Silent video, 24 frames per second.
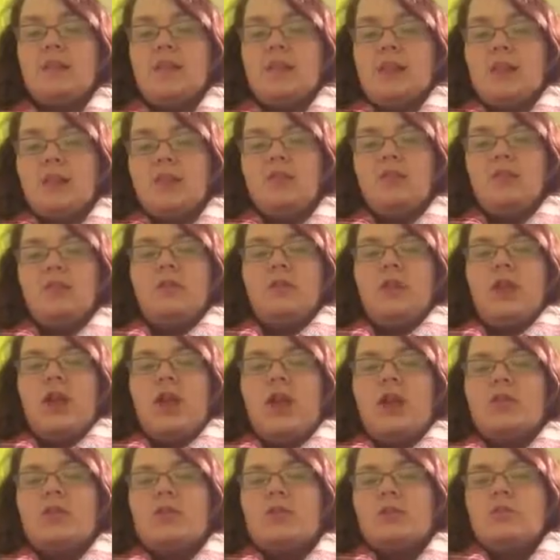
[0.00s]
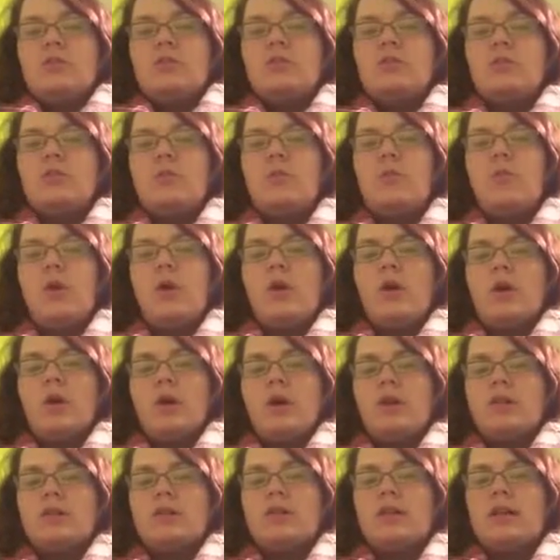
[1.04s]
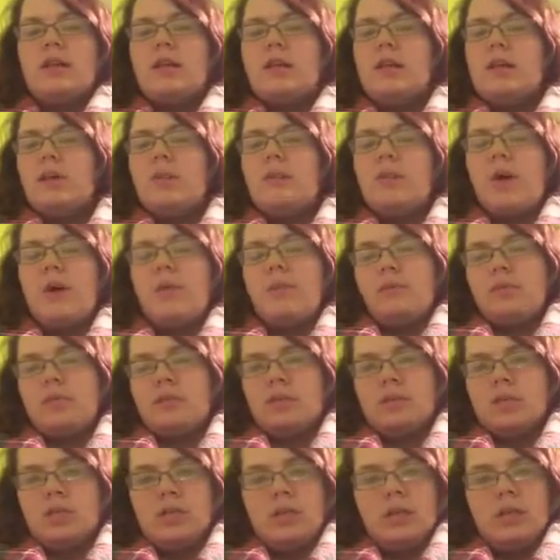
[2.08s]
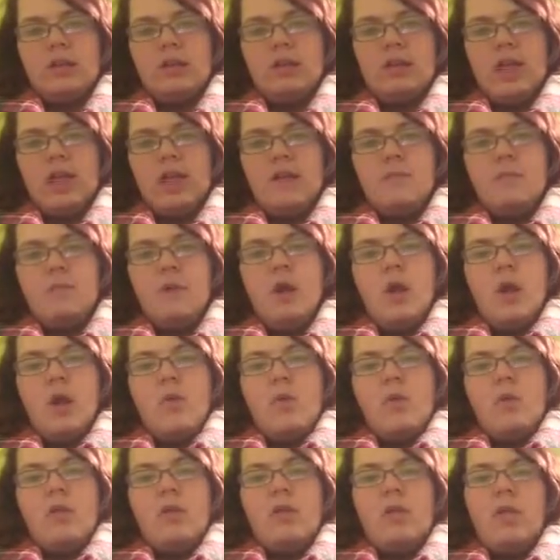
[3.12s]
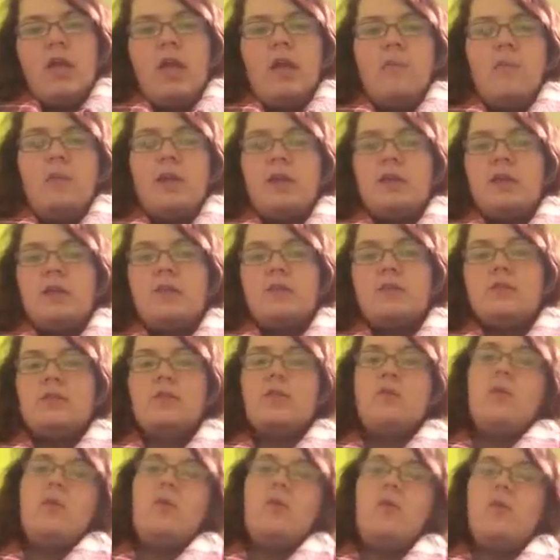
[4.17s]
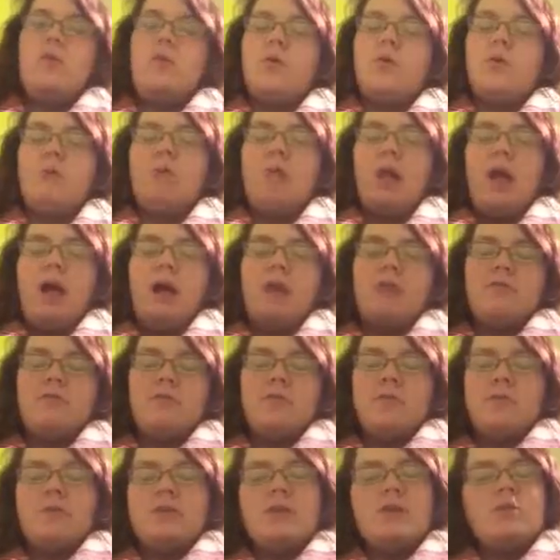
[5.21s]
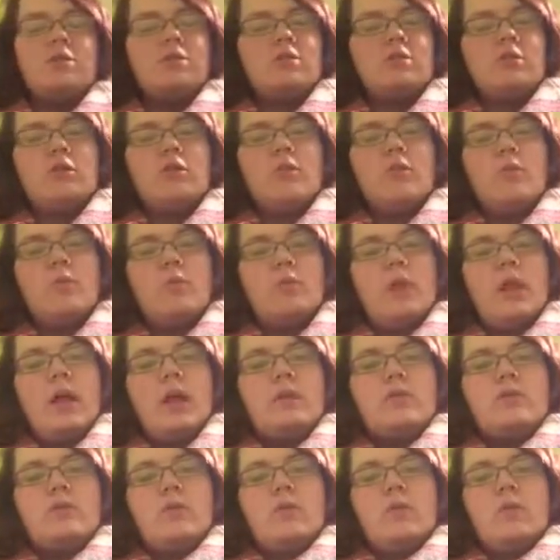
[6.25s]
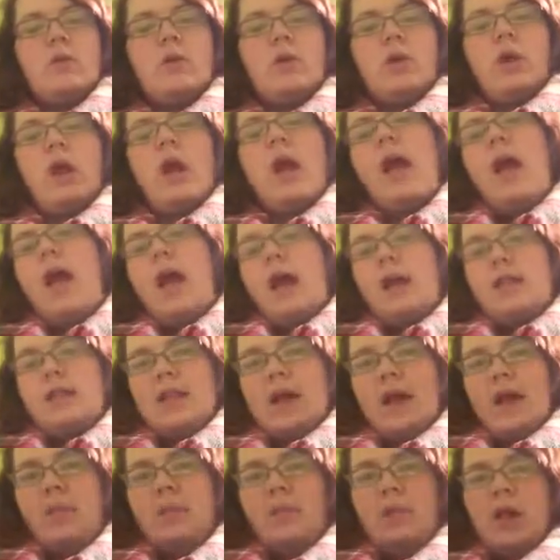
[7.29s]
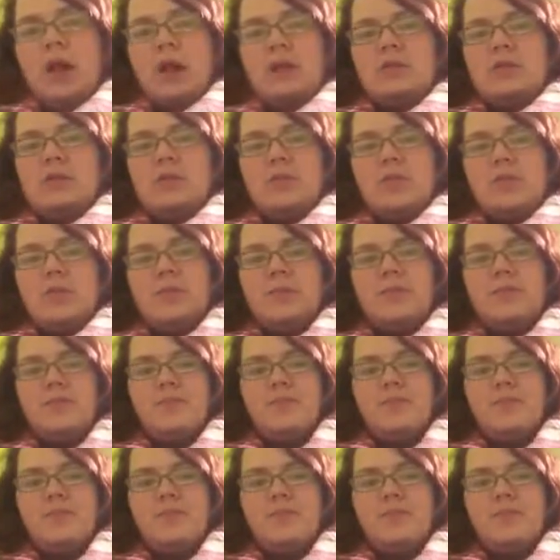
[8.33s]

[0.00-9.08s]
year, students will work on selling and publishing their game, whether that be to the school or to platforms such as Google Play Store and the Apple iStore.